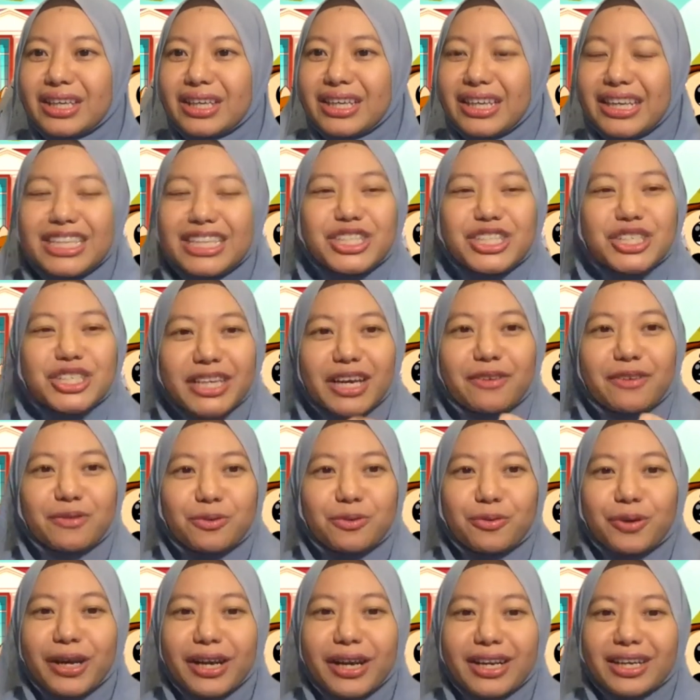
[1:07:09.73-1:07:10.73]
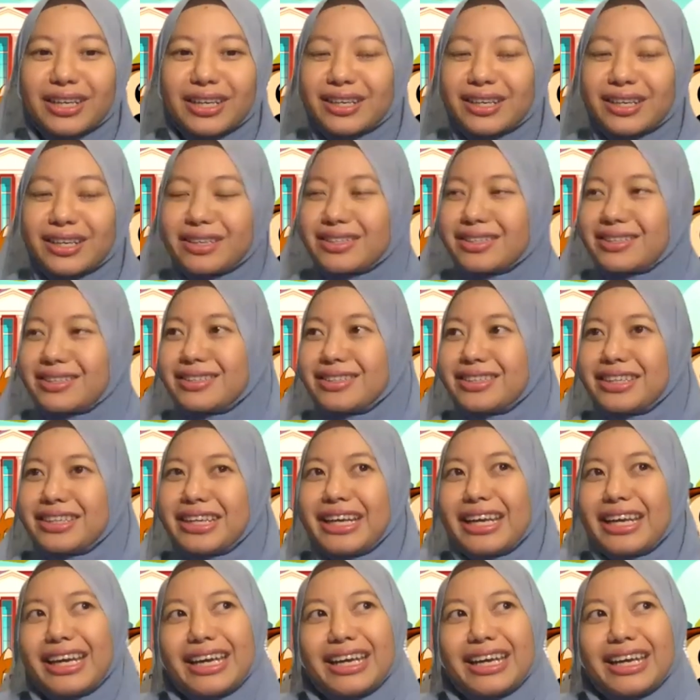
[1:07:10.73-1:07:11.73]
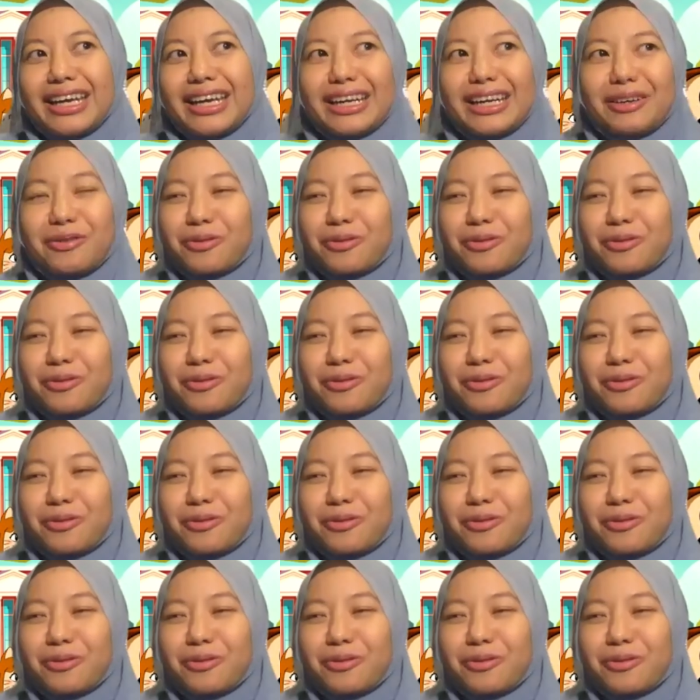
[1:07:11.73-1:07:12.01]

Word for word: they just have to run and